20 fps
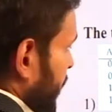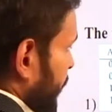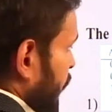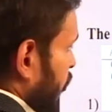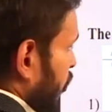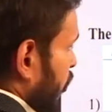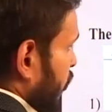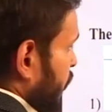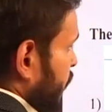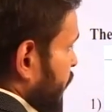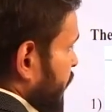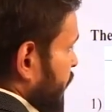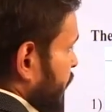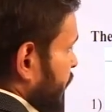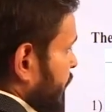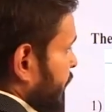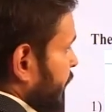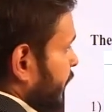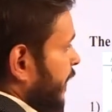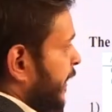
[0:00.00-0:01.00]
of
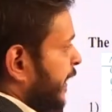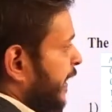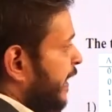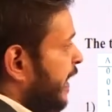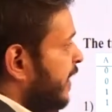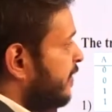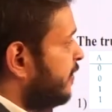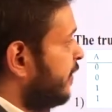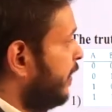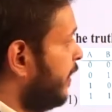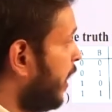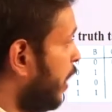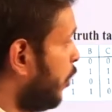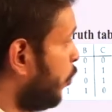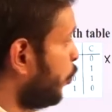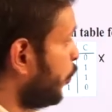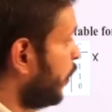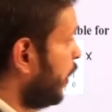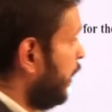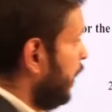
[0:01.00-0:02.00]
course getting cancelled
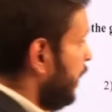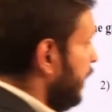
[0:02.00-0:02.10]
out.